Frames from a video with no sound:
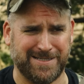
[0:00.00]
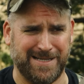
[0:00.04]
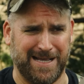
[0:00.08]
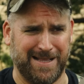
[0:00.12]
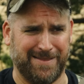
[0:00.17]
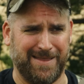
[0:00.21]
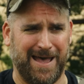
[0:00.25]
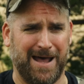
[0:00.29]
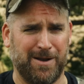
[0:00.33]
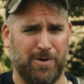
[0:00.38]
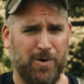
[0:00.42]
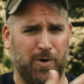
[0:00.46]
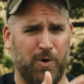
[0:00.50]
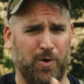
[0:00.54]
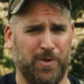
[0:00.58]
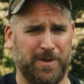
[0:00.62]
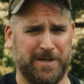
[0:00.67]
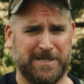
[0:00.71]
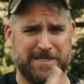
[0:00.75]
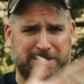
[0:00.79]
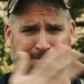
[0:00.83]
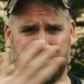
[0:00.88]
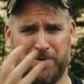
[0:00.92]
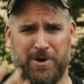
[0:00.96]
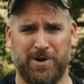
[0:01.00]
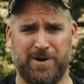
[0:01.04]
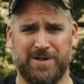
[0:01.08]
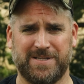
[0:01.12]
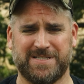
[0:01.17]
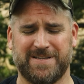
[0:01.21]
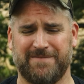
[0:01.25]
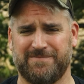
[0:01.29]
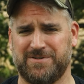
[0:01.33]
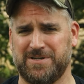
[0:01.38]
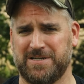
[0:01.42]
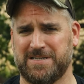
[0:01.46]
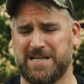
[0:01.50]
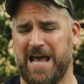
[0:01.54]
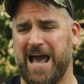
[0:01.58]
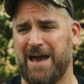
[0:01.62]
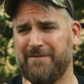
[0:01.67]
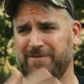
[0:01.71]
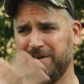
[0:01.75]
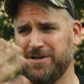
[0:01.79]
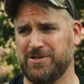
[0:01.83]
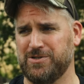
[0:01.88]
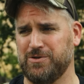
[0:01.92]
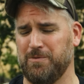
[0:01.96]
like that whole experience of just
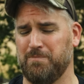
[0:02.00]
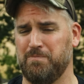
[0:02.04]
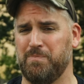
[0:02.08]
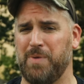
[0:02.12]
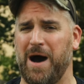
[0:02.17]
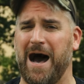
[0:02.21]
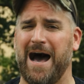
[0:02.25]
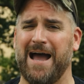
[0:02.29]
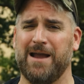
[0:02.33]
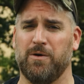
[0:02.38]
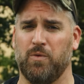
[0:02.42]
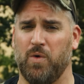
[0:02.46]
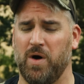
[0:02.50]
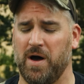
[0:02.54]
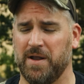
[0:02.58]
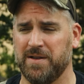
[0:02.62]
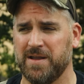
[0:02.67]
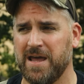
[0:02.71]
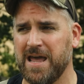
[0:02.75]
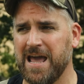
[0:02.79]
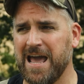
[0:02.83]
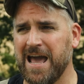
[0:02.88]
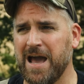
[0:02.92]
having to buy one,